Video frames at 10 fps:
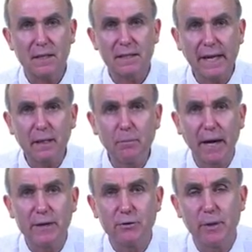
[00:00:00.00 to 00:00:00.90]
Second
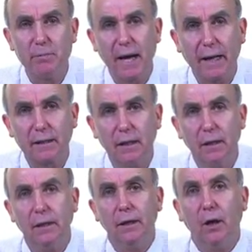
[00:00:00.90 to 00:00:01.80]
major impact
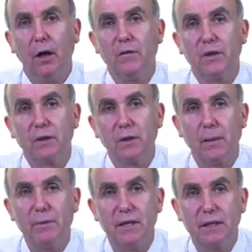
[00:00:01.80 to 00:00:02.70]
of the
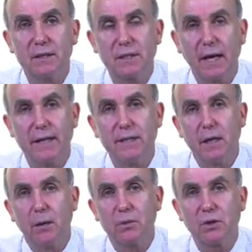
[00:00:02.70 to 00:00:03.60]
Columbian Exchange
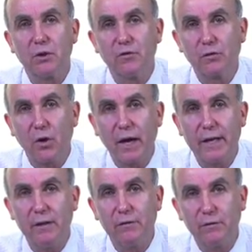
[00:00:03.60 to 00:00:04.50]
was on the
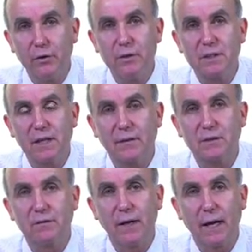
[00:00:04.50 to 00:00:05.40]
variety of
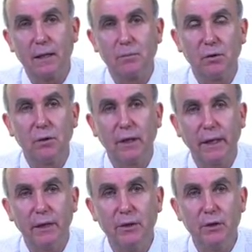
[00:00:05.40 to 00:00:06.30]
foodstuffs available
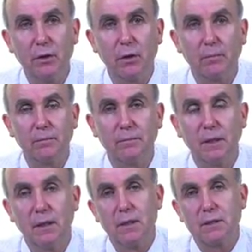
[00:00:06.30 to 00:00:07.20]
in Europe.
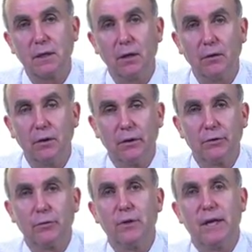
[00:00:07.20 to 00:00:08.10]
So
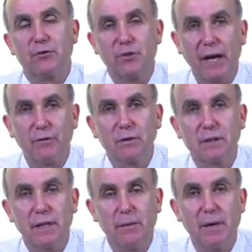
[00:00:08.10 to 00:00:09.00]
through their travel
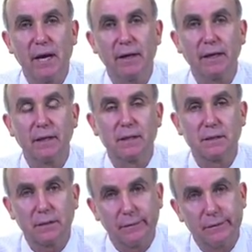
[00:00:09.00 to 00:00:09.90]
to the
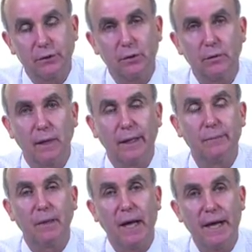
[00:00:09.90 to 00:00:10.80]
Americas and
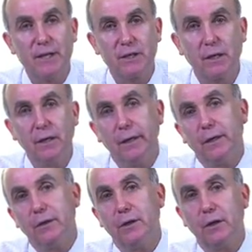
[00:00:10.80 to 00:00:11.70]
to Asia,
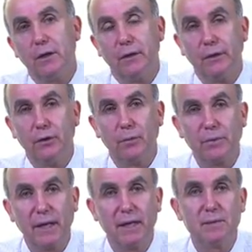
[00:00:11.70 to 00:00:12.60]
the
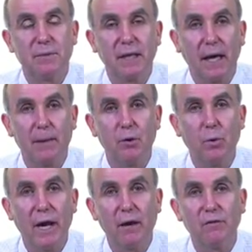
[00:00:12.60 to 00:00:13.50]
Europeans became
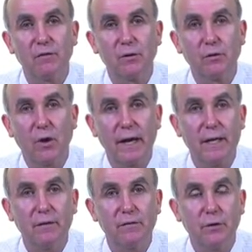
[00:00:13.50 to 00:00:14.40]
aware of a
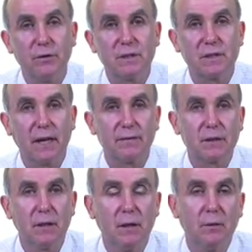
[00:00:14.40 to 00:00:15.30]
variety of
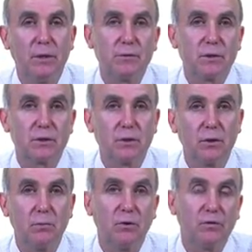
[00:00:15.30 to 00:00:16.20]
foodstuffs which were
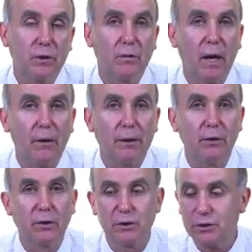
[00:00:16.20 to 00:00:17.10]
suitable for growing
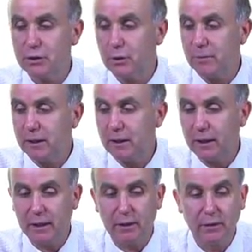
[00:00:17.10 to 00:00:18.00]
or consuming
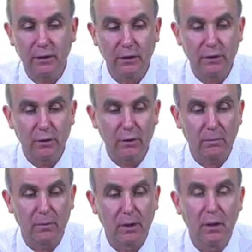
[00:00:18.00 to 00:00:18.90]
in
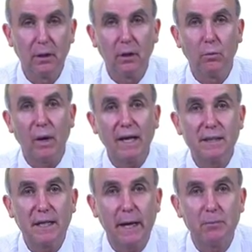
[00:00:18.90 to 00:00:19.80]
Europe. One
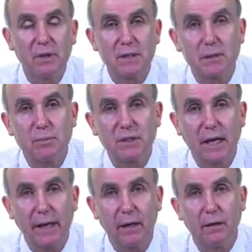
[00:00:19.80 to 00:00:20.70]
example is the
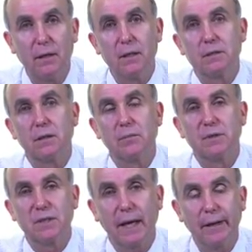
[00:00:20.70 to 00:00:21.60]
potato. So the
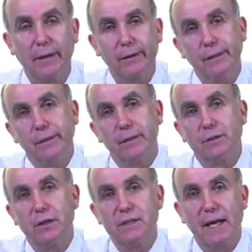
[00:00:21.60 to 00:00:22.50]
potato
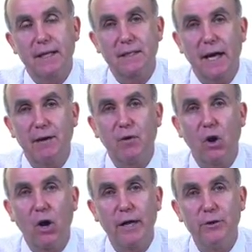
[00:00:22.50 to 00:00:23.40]
turns out to have
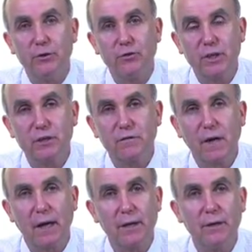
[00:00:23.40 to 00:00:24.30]
high nutrition
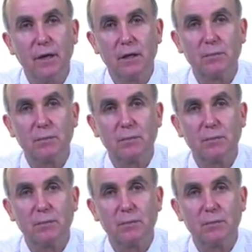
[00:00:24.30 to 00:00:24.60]
value.